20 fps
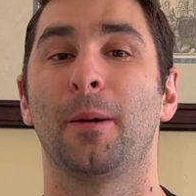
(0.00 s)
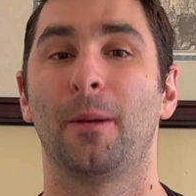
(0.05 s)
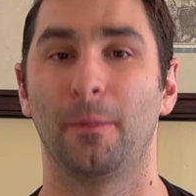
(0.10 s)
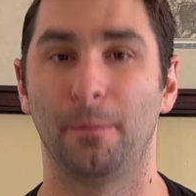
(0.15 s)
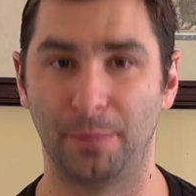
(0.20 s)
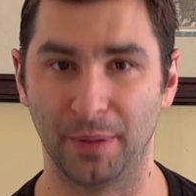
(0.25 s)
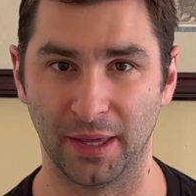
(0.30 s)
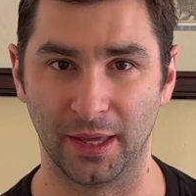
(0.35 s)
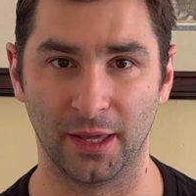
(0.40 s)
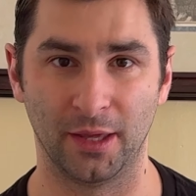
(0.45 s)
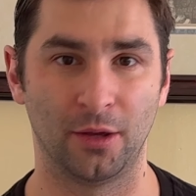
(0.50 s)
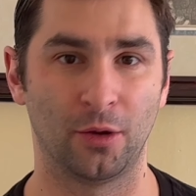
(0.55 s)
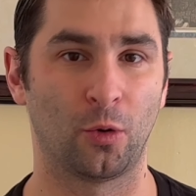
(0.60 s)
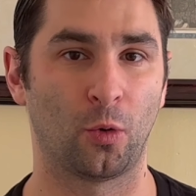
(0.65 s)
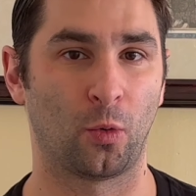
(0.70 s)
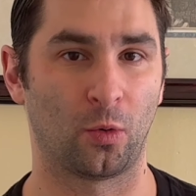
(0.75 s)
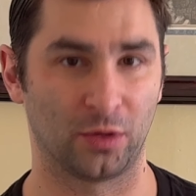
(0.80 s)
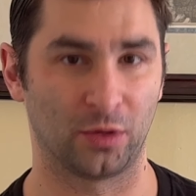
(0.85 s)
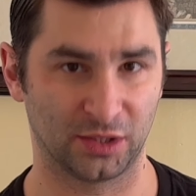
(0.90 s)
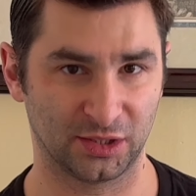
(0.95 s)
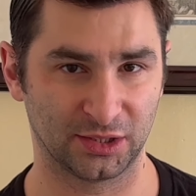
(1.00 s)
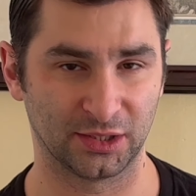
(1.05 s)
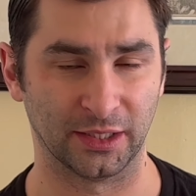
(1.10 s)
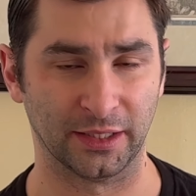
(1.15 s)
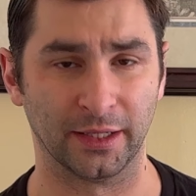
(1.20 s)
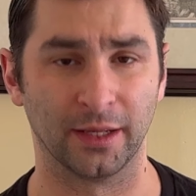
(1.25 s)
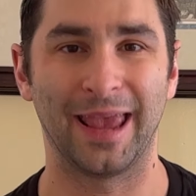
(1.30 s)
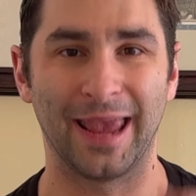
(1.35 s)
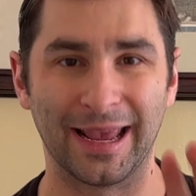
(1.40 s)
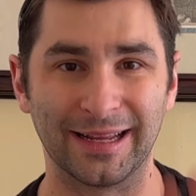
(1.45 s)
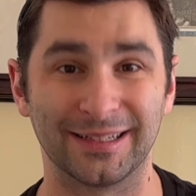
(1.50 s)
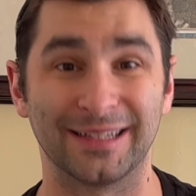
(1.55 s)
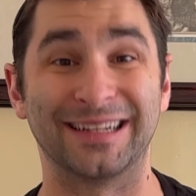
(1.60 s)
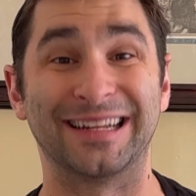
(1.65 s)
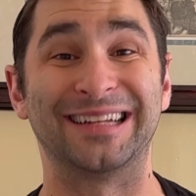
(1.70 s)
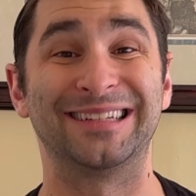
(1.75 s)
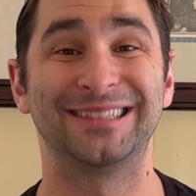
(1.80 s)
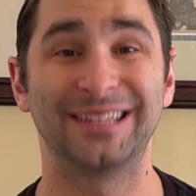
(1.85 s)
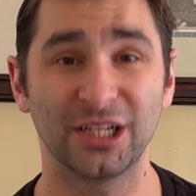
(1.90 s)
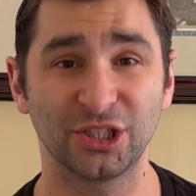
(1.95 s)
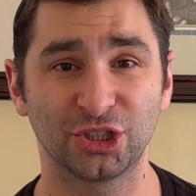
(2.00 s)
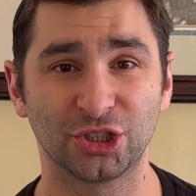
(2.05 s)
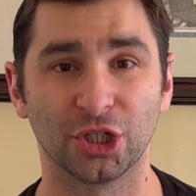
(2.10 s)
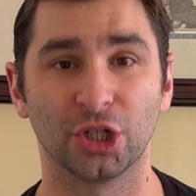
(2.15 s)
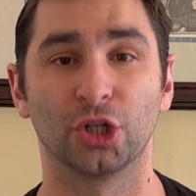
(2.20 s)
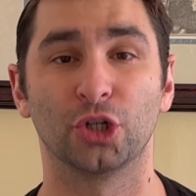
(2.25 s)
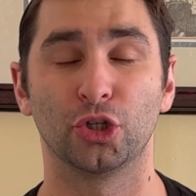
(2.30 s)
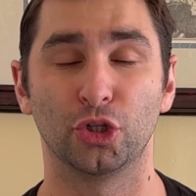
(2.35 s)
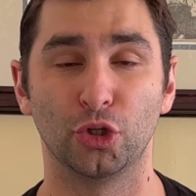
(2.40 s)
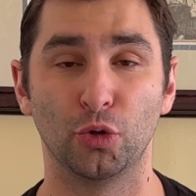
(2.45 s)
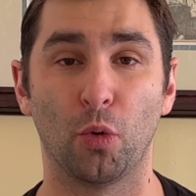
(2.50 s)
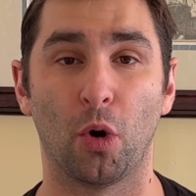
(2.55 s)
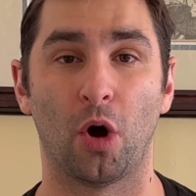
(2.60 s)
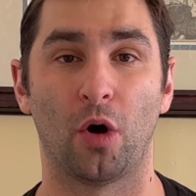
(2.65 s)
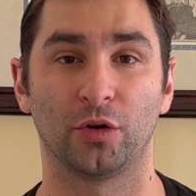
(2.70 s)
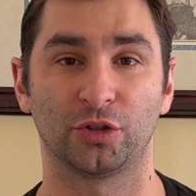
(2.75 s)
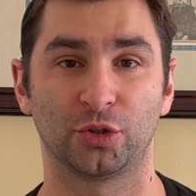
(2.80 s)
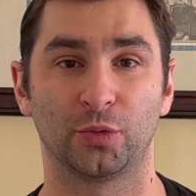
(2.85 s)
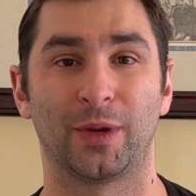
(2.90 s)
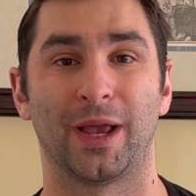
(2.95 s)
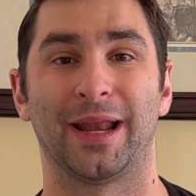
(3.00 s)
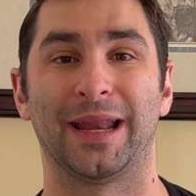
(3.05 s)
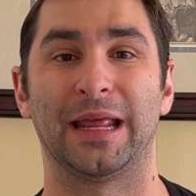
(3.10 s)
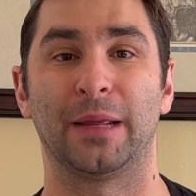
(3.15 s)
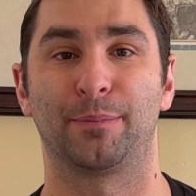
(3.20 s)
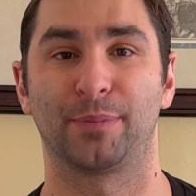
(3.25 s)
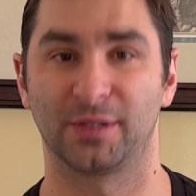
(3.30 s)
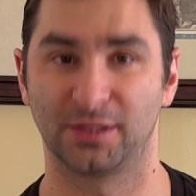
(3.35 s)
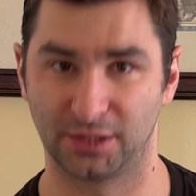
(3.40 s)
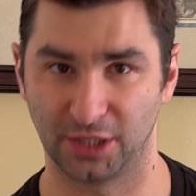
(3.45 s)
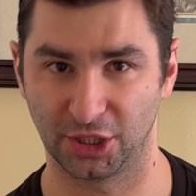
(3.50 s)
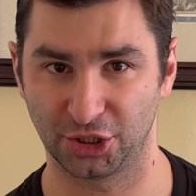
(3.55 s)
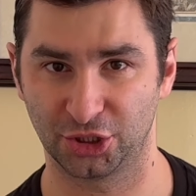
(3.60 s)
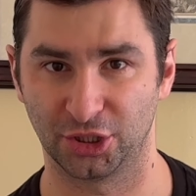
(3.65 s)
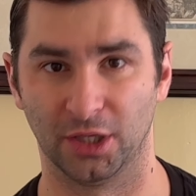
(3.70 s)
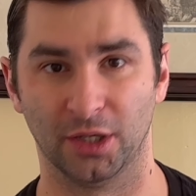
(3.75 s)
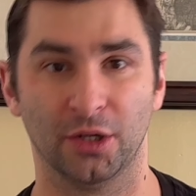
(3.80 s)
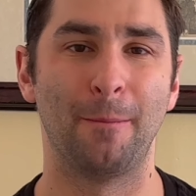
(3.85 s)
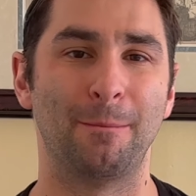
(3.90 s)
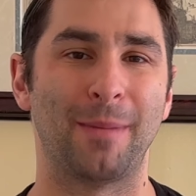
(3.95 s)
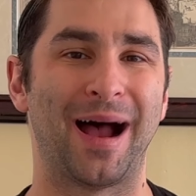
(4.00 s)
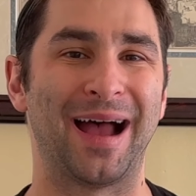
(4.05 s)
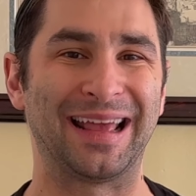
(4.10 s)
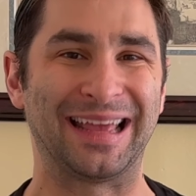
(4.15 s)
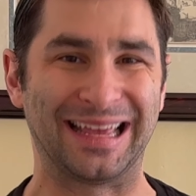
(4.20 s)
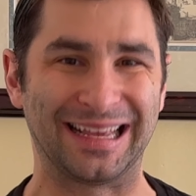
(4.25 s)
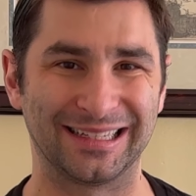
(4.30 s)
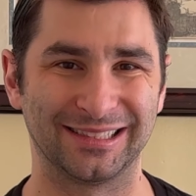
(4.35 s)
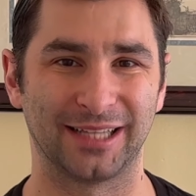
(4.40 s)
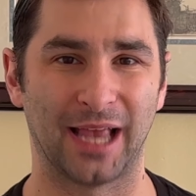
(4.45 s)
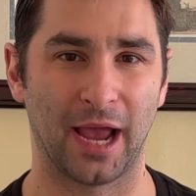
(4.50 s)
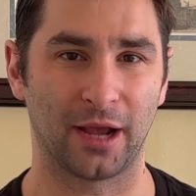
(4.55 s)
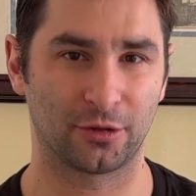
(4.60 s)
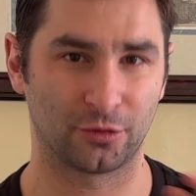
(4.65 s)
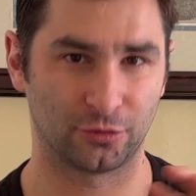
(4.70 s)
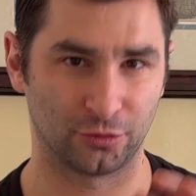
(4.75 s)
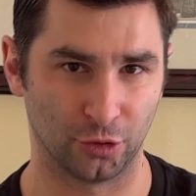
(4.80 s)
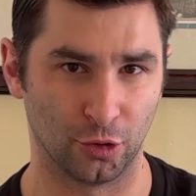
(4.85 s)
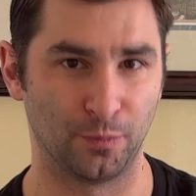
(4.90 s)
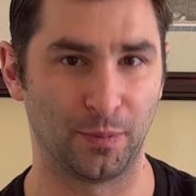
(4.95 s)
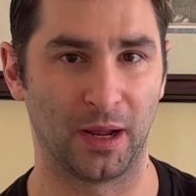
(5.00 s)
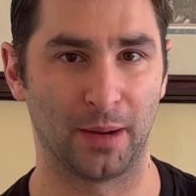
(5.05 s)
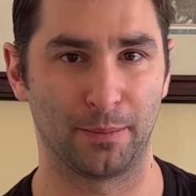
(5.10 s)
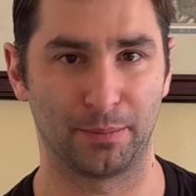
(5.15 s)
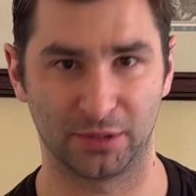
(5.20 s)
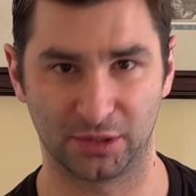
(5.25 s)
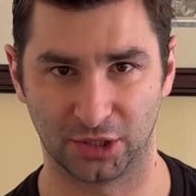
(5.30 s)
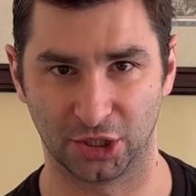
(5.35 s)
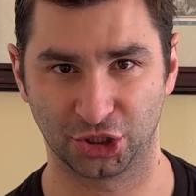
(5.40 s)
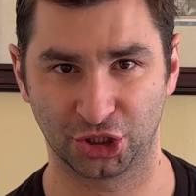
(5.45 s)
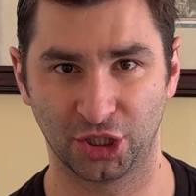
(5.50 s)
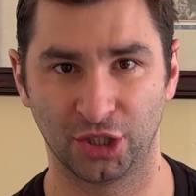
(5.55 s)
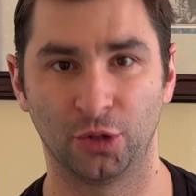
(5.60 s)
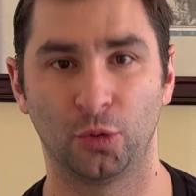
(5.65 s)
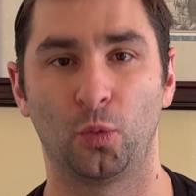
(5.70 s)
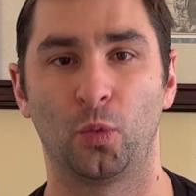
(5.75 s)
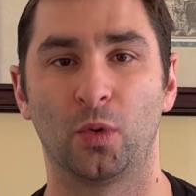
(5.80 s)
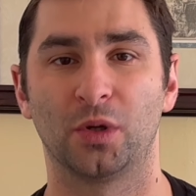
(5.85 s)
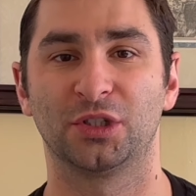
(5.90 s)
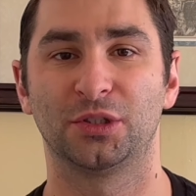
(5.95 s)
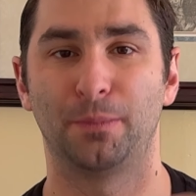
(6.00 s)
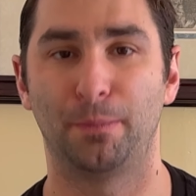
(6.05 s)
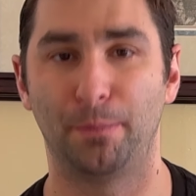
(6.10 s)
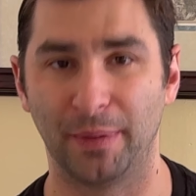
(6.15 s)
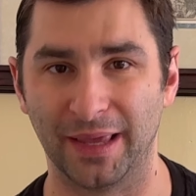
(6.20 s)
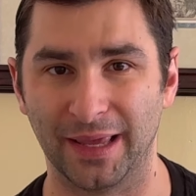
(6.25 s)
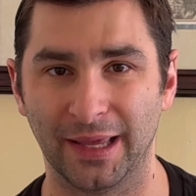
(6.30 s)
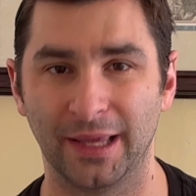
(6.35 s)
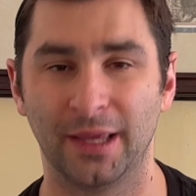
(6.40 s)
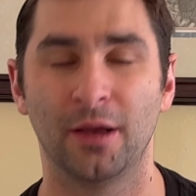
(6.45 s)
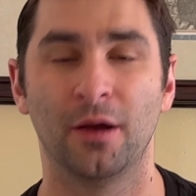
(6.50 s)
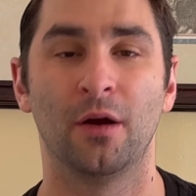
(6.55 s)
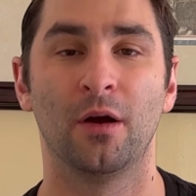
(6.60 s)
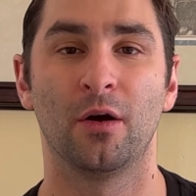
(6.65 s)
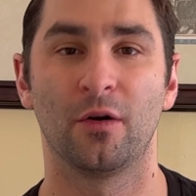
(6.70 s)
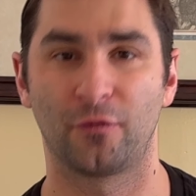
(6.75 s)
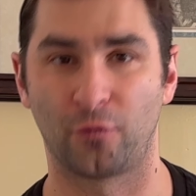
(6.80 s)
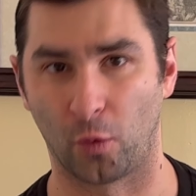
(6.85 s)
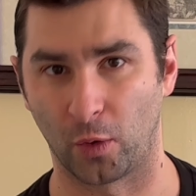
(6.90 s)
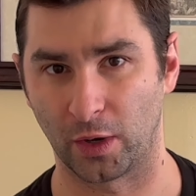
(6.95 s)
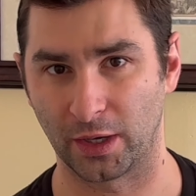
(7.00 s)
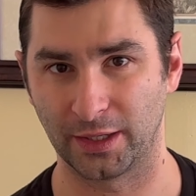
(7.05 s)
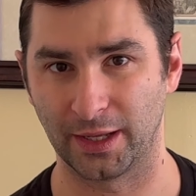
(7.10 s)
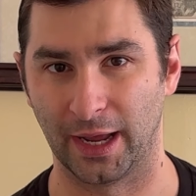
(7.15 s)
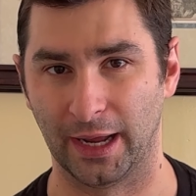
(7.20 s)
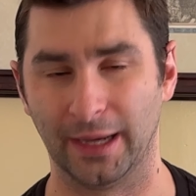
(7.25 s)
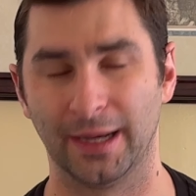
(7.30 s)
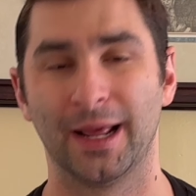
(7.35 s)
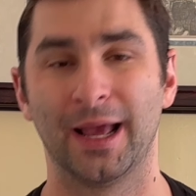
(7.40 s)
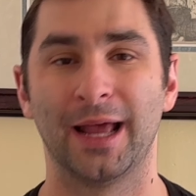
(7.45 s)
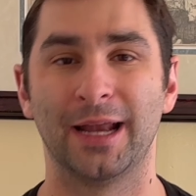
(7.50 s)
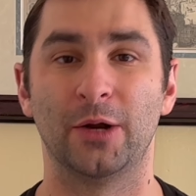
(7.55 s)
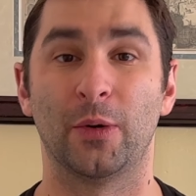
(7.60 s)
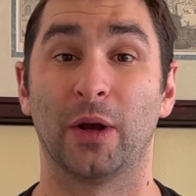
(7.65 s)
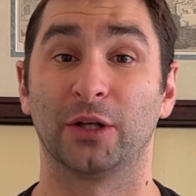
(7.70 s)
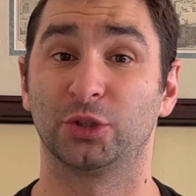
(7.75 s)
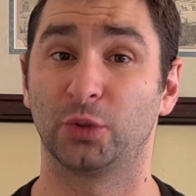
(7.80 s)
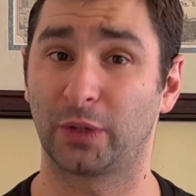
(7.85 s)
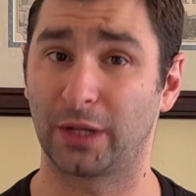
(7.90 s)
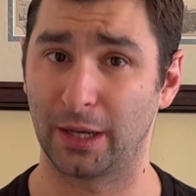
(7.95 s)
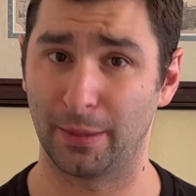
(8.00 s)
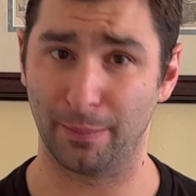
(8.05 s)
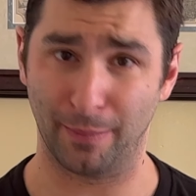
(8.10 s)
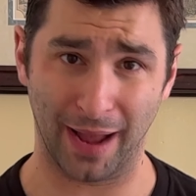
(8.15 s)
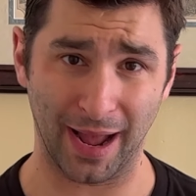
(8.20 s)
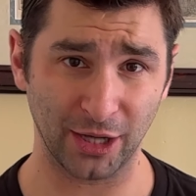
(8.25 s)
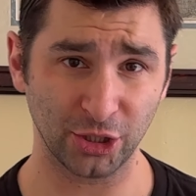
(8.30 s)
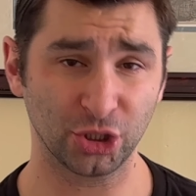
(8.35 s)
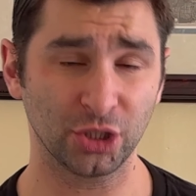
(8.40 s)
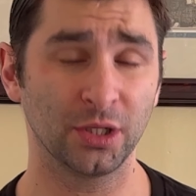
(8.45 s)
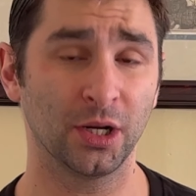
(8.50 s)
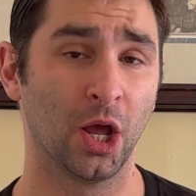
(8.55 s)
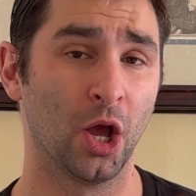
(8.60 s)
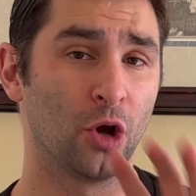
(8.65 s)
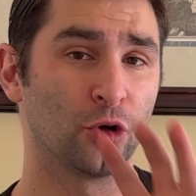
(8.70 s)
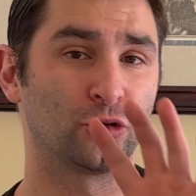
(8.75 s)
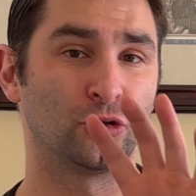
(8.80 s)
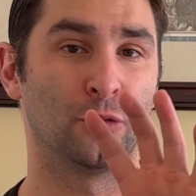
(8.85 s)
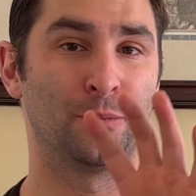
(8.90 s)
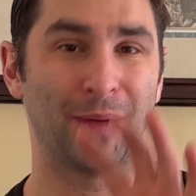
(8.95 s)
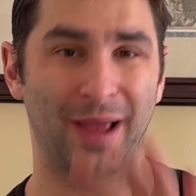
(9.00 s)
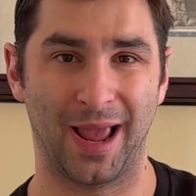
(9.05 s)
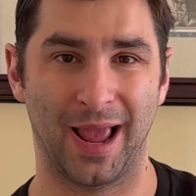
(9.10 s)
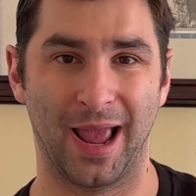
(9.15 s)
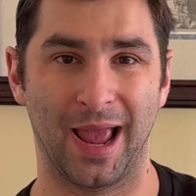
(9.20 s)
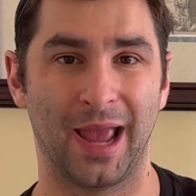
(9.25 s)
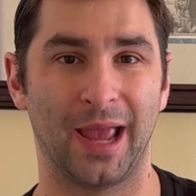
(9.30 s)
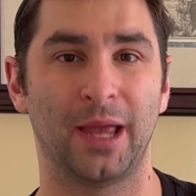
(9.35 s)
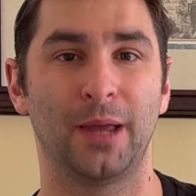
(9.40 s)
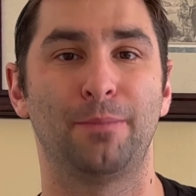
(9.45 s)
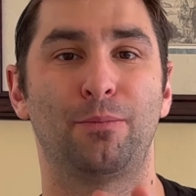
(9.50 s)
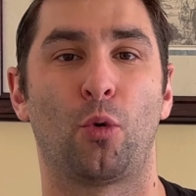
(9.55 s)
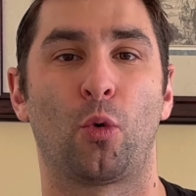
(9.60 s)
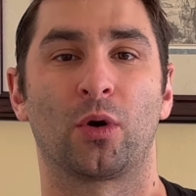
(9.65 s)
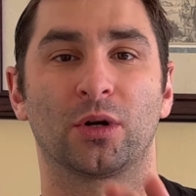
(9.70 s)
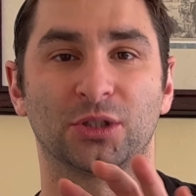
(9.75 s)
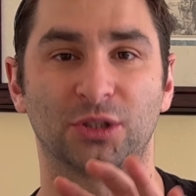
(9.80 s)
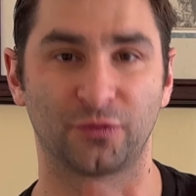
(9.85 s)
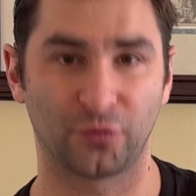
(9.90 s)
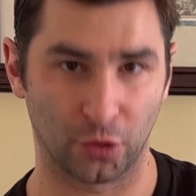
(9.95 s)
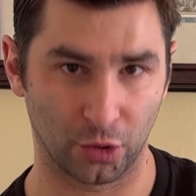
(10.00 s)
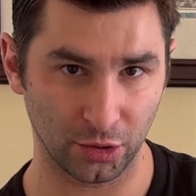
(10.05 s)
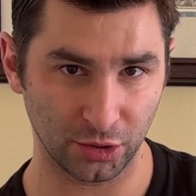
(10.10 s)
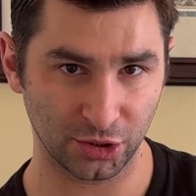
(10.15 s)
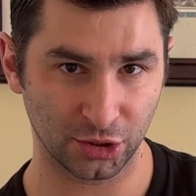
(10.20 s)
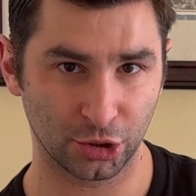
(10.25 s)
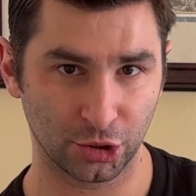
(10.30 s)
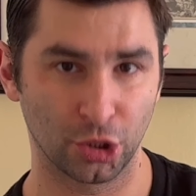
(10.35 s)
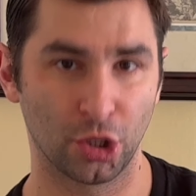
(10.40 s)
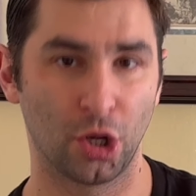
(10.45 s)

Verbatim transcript: B, or C. And in addition, you also get a position. My exact group and position was B48. Now, as you can imagine, Group A boards first,